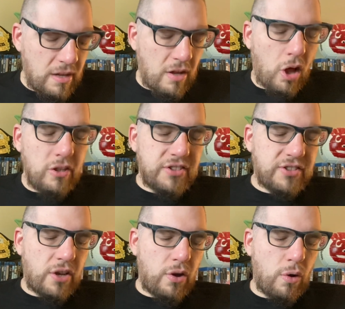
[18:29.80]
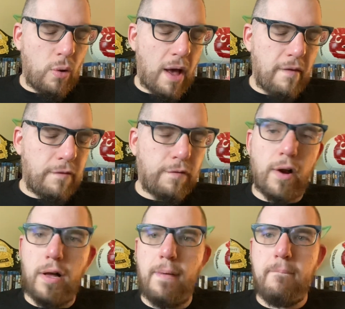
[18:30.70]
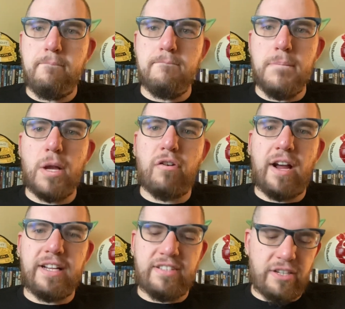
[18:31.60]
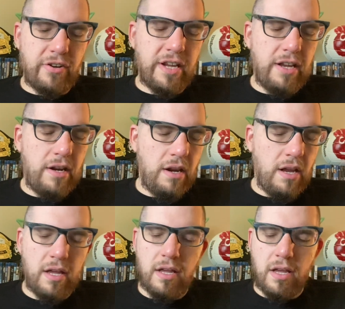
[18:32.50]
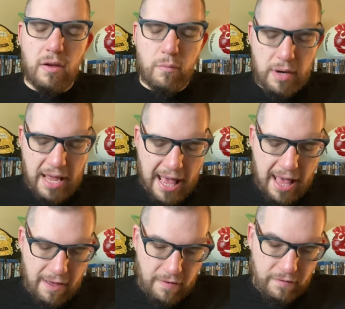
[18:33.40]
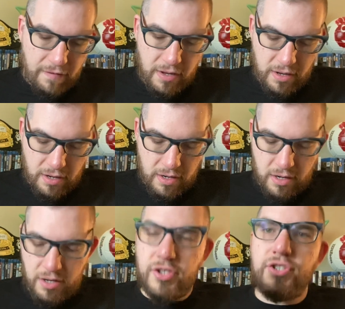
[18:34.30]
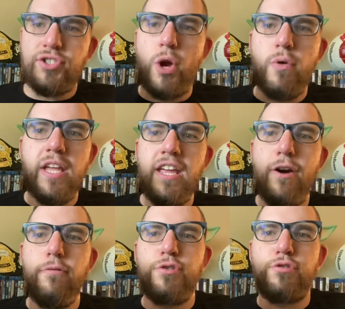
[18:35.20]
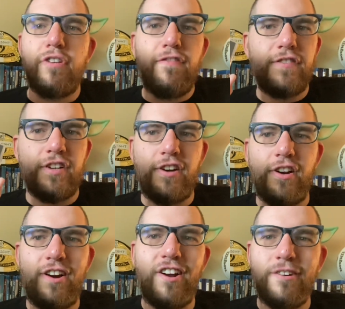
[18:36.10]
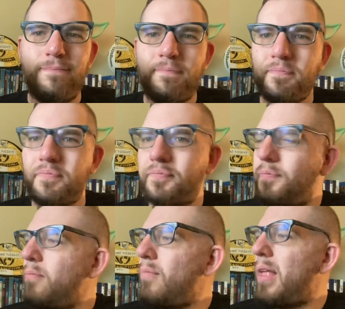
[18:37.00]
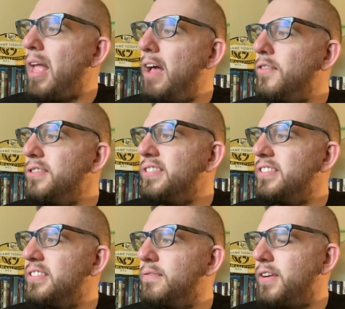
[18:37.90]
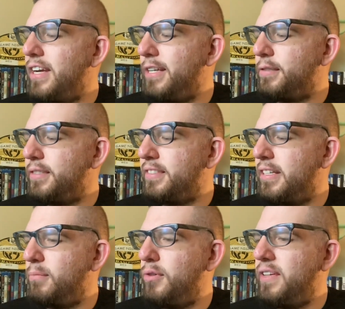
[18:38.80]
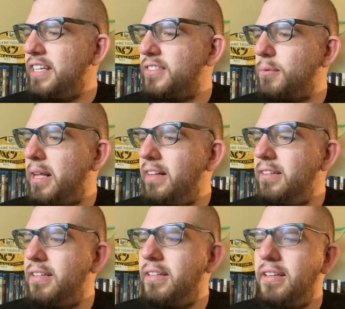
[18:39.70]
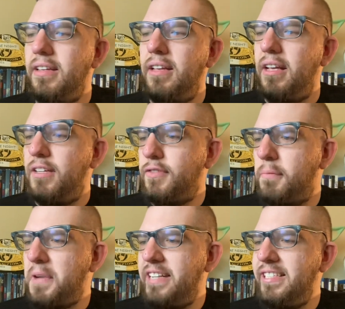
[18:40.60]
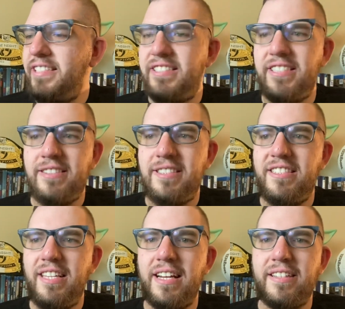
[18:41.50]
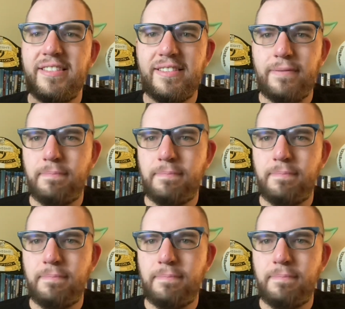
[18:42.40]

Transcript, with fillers: Also from Criterion, we have Tokyo Drifter. I've heard this is a very interesting movie as well. It's from 1966.